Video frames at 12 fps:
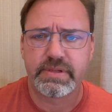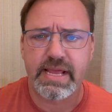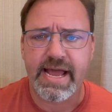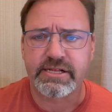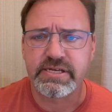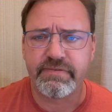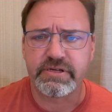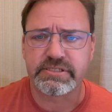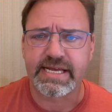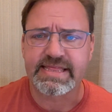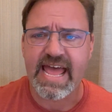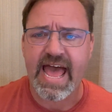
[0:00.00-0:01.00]
activities
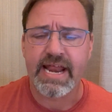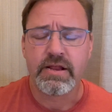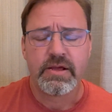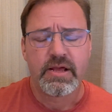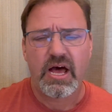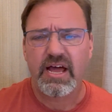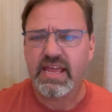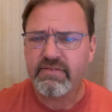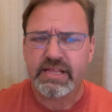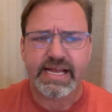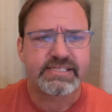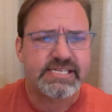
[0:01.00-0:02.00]
like that. Uh, even
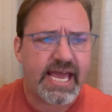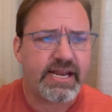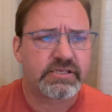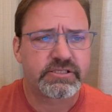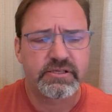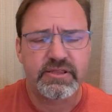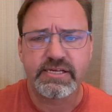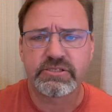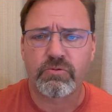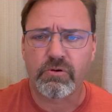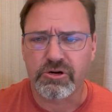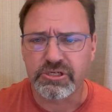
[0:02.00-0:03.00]
like tennis, things
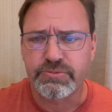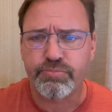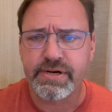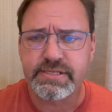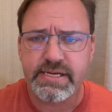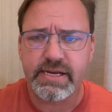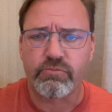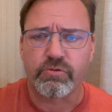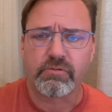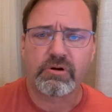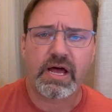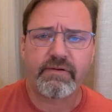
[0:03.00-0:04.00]
where you're sprinting,
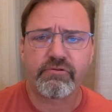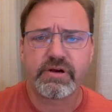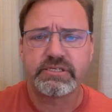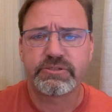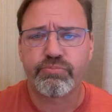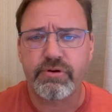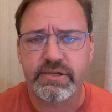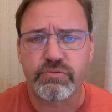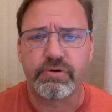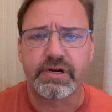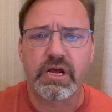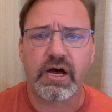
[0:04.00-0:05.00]
recovery, sprint,
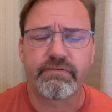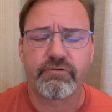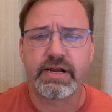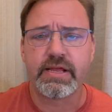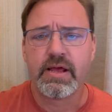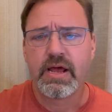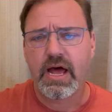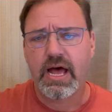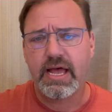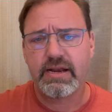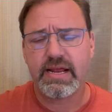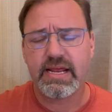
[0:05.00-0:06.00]
recovery,
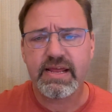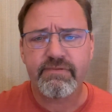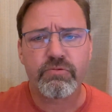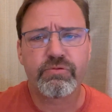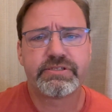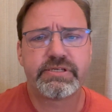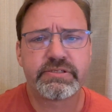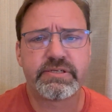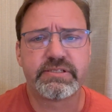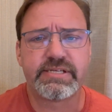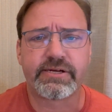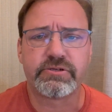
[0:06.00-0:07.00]
uh, and even
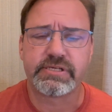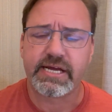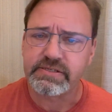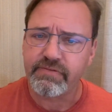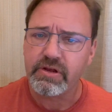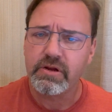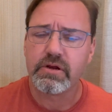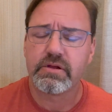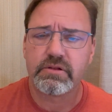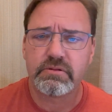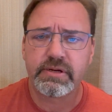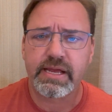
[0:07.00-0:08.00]
resistance exercise. If you
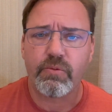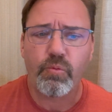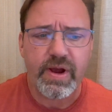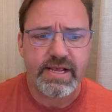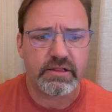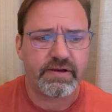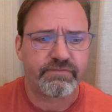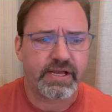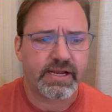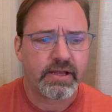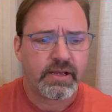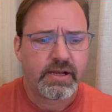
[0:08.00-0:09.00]
look at
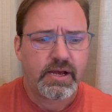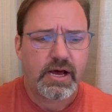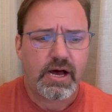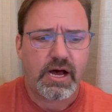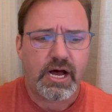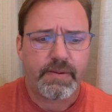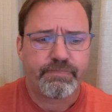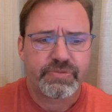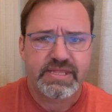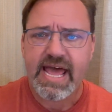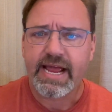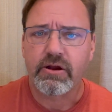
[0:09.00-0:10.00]
weightlifting, um,
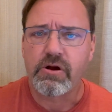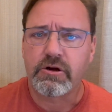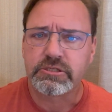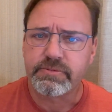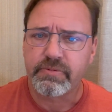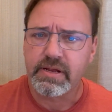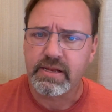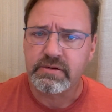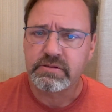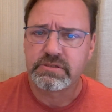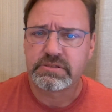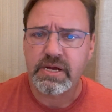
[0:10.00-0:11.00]
that can also
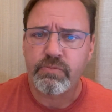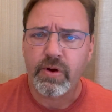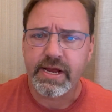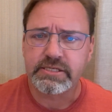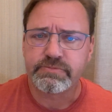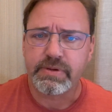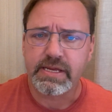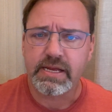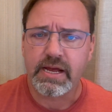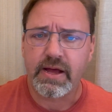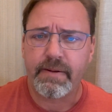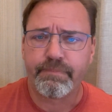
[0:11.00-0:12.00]
in some ways be
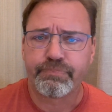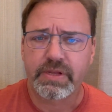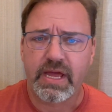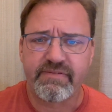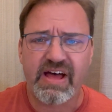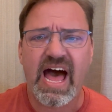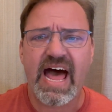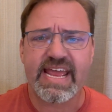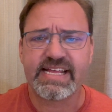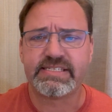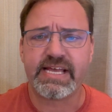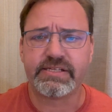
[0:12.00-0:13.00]
um, kind of a high
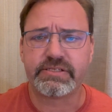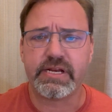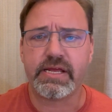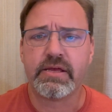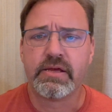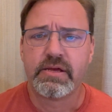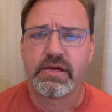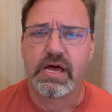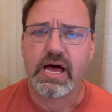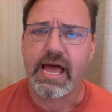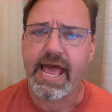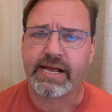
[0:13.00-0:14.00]
intensity
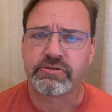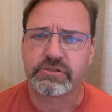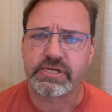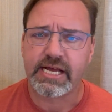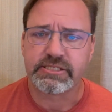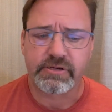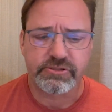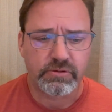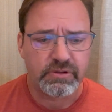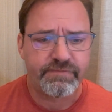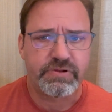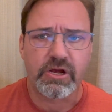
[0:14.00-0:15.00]
uh, exercise because you're
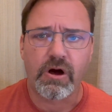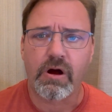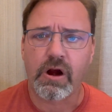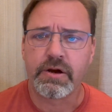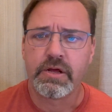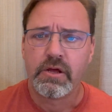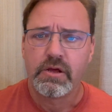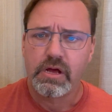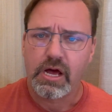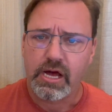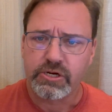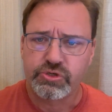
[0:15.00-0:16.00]
lifting hard,
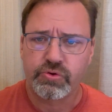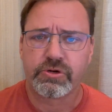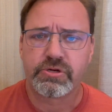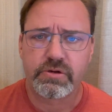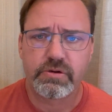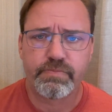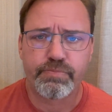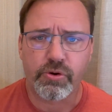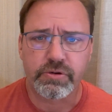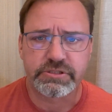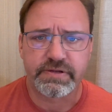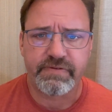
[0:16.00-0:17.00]
uh, short
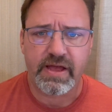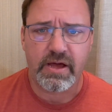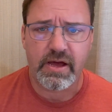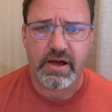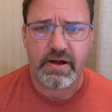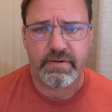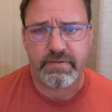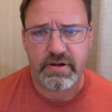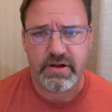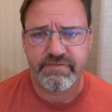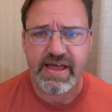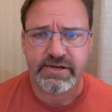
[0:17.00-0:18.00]
bursts of, uh,
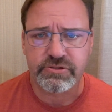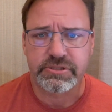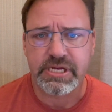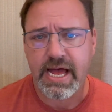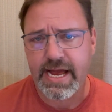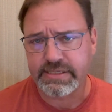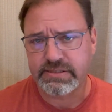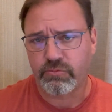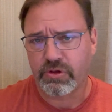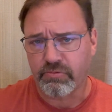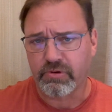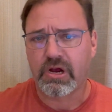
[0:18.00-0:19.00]
of exercise and
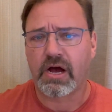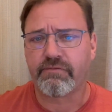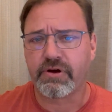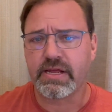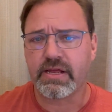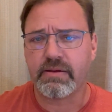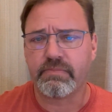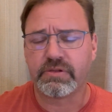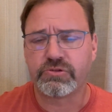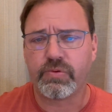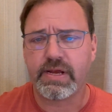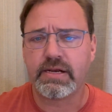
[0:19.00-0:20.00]
with a recovery in
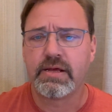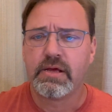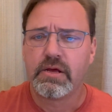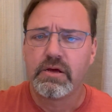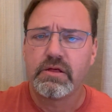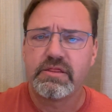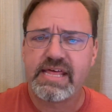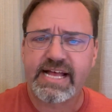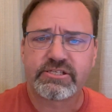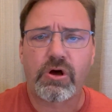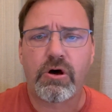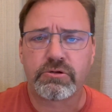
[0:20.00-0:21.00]
between.
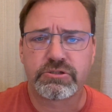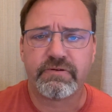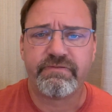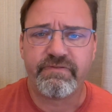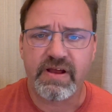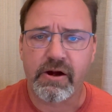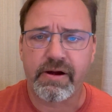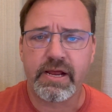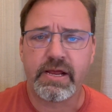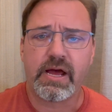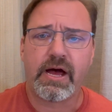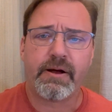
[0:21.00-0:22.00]
That's also
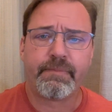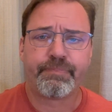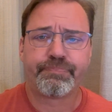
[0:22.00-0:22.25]
very uh,